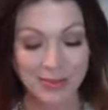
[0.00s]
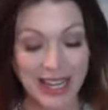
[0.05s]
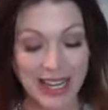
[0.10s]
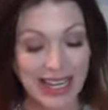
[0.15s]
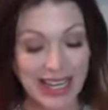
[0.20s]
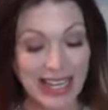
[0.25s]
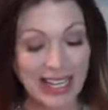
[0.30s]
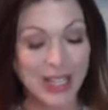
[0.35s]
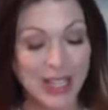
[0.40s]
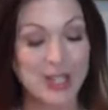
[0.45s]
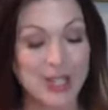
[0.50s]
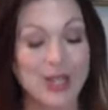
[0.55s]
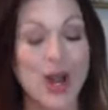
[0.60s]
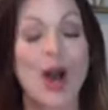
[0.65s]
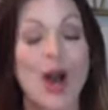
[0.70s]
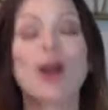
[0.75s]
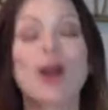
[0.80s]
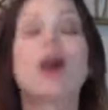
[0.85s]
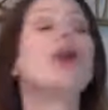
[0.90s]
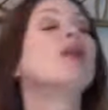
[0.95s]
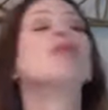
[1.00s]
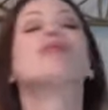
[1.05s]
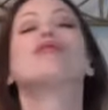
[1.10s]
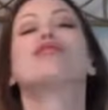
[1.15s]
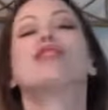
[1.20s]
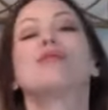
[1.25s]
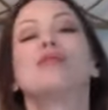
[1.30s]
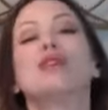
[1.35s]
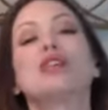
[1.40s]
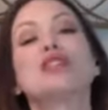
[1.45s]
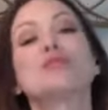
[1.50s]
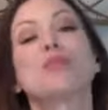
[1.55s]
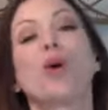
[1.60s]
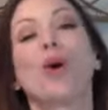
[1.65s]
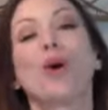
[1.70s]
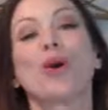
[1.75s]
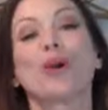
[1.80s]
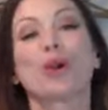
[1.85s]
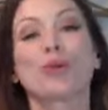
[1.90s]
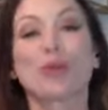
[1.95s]
It does not come from this
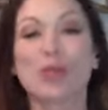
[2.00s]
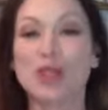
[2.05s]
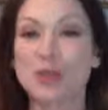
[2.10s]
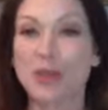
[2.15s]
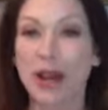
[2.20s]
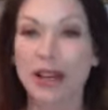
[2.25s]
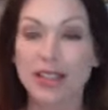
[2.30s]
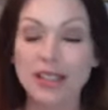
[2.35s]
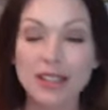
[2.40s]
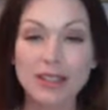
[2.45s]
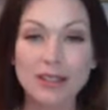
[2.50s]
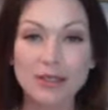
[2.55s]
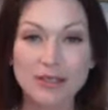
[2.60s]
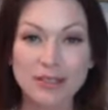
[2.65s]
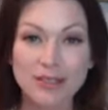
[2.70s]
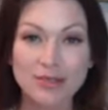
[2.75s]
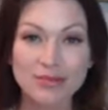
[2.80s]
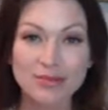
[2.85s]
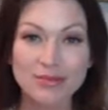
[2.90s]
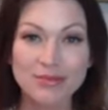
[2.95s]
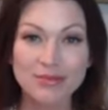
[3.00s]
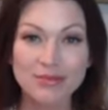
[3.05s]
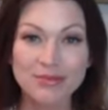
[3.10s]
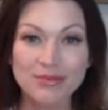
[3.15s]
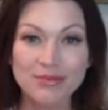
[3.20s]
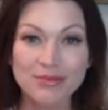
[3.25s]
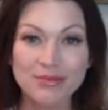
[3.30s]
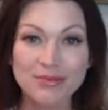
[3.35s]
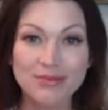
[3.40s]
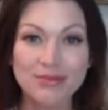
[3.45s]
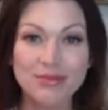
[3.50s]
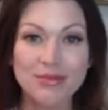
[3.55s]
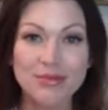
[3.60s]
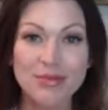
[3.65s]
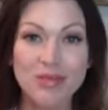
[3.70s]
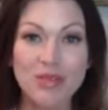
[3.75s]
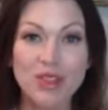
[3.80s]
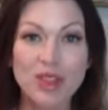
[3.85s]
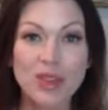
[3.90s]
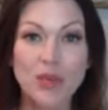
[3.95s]
polar perspective,
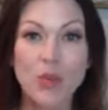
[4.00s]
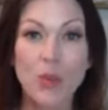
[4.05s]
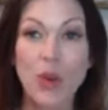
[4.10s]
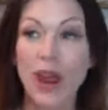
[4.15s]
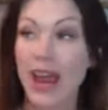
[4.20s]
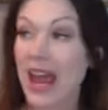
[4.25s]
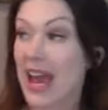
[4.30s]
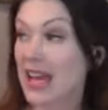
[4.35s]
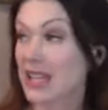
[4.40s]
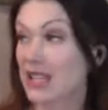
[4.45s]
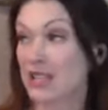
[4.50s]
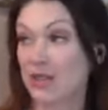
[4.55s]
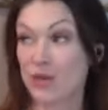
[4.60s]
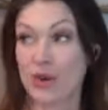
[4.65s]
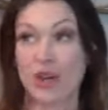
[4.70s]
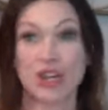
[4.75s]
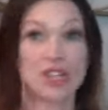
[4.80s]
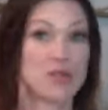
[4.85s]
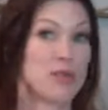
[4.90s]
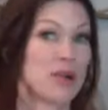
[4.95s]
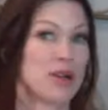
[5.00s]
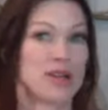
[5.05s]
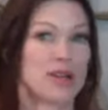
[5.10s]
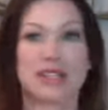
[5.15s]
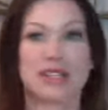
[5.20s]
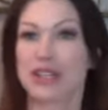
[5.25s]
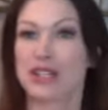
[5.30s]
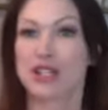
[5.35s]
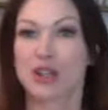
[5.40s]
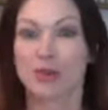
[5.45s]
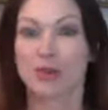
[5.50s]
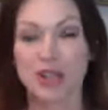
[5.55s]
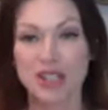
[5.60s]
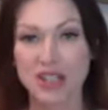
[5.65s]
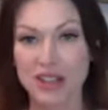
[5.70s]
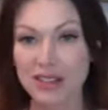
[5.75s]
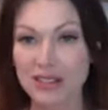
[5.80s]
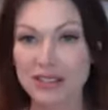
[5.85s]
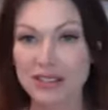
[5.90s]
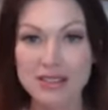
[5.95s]
whereas we're experiencing so much
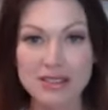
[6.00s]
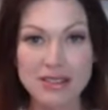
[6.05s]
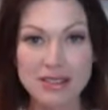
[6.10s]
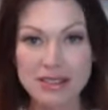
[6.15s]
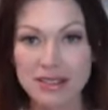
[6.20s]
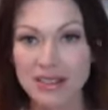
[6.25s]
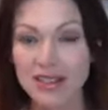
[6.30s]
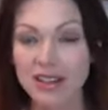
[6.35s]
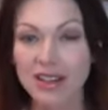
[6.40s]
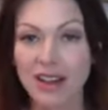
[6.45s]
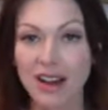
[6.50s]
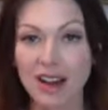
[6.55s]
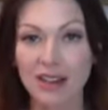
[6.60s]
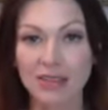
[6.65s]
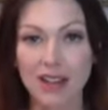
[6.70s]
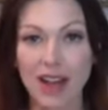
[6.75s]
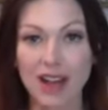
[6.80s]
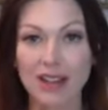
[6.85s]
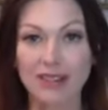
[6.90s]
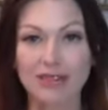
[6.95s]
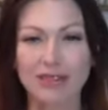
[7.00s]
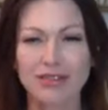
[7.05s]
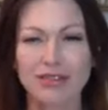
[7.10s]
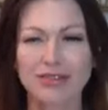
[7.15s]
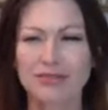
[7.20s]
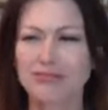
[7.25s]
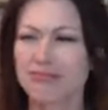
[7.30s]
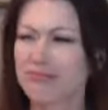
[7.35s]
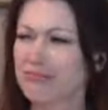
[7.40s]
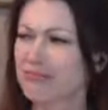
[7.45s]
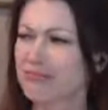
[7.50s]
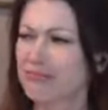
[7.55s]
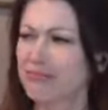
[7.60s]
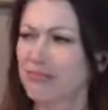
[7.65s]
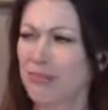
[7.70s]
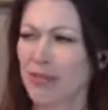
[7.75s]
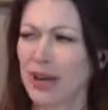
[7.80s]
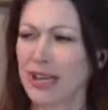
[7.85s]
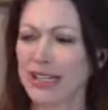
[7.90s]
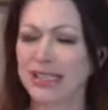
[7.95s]
else of life.
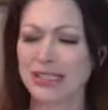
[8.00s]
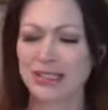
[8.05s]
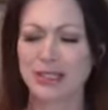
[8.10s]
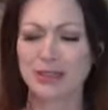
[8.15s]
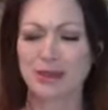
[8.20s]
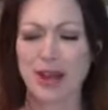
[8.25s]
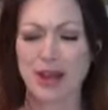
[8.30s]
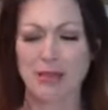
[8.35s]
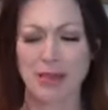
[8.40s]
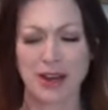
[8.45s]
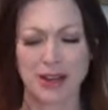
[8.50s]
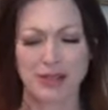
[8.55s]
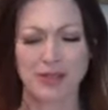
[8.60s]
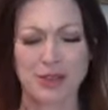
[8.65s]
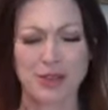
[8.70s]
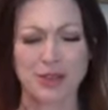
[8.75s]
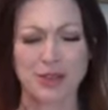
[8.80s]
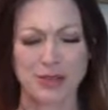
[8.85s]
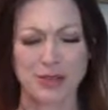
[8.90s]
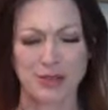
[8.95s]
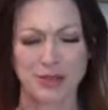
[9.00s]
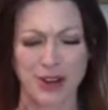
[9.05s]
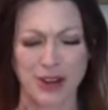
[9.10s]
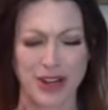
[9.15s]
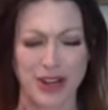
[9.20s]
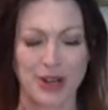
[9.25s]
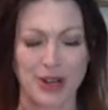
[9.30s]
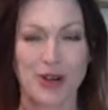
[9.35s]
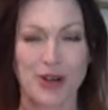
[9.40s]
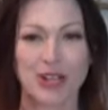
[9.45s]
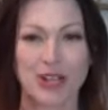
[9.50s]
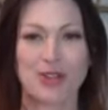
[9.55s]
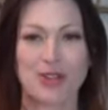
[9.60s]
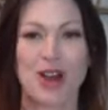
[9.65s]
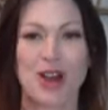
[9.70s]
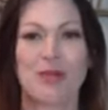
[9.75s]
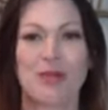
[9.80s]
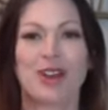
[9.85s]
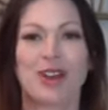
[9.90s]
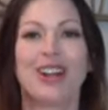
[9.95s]
I might have used some very incorrect
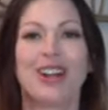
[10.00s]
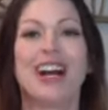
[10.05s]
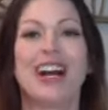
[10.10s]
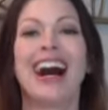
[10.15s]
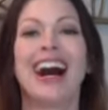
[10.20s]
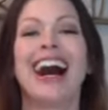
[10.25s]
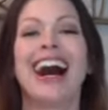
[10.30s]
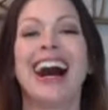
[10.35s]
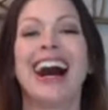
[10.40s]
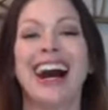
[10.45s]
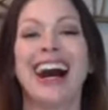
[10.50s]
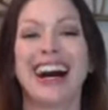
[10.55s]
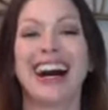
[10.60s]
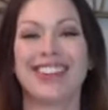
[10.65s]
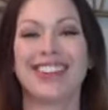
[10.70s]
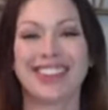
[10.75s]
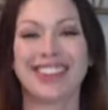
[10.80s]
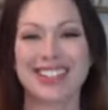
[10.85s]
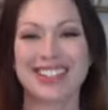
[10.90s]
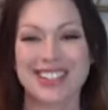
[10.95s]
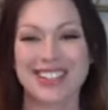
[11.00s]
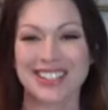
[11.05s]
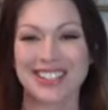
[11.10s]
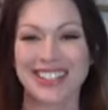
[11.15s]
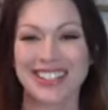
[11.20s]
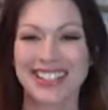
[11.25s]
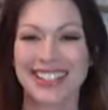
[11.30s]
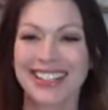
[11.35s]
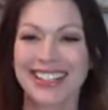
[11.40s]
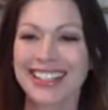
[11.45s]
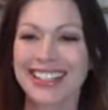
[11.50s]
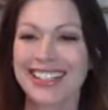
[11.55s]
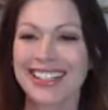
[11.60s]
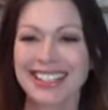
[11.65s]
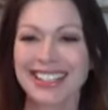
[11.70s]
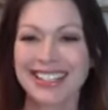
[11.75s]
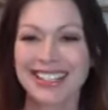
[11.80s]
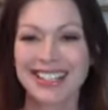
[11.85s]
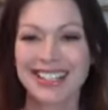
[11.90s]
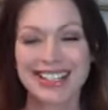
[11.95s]
grammar there. I'm not sure.
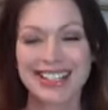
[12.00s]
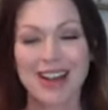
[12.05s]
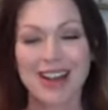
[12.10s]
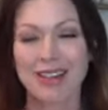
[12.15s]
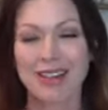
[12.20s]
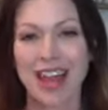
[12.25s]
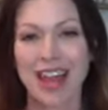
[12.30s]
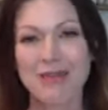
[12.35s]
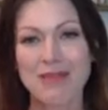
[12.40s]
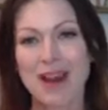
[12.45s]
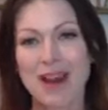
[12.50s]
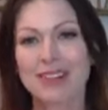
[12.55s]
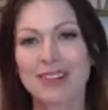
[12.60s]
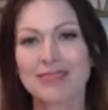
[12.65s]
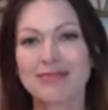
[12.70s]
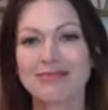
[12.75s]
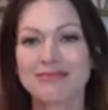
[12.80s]
Just how it came out.